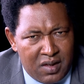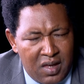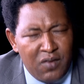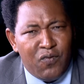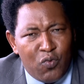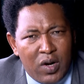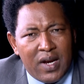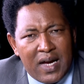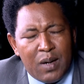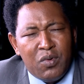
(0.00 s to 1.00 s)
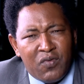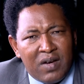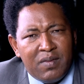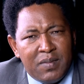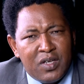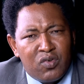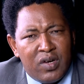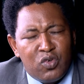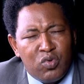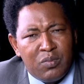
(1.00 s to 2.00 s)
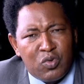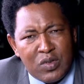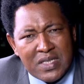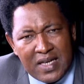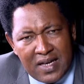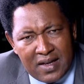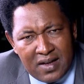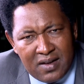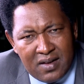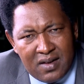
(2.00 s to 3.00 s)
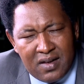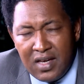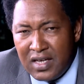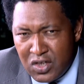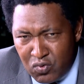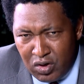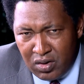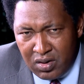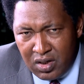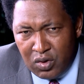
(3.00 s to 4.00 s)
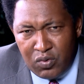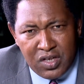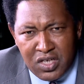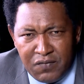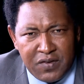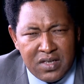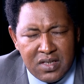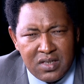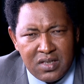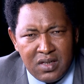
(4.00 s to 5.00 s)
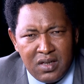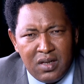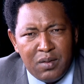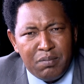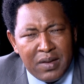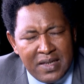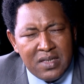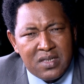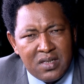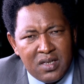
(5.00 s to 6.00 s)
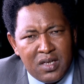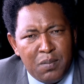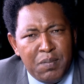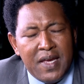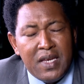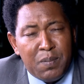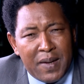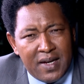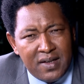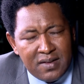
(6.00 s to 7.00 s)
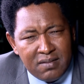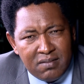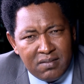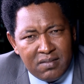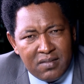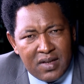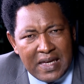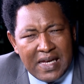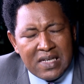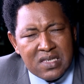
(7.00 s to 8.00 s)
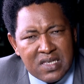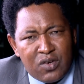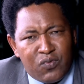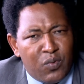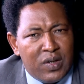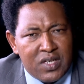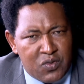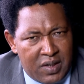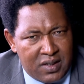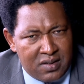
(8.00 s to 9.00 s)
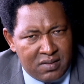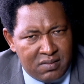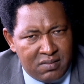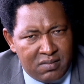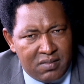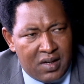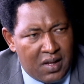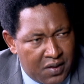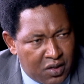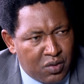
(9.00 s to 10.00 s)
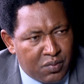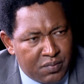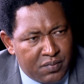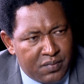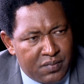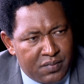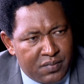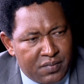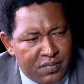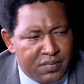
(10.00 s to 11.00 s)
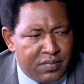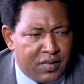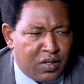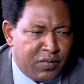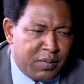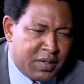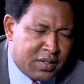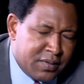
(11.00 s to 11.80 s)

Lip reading: If one arm of government tries to twist the other, it is wrong. And to the Chief Justice, please be independent and stand for what is right. And I thank you. Thank you very much.